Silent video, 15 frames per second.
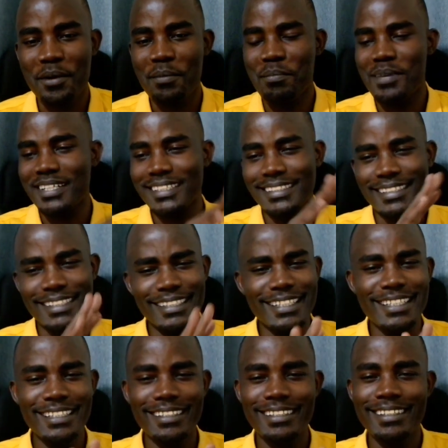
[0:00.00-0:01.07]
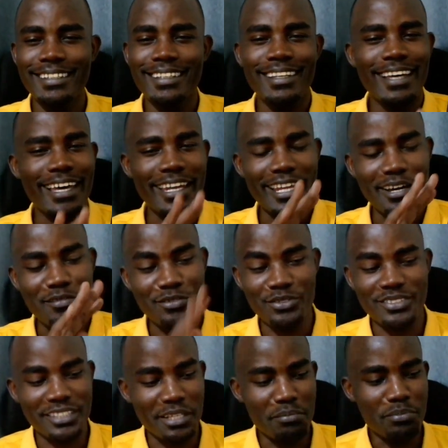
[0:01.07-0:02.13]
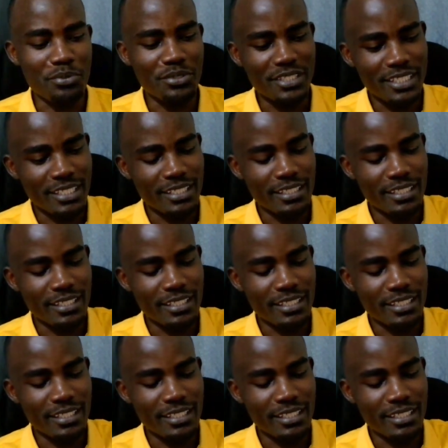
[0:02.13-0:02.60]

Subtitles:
but steady enough to stay put.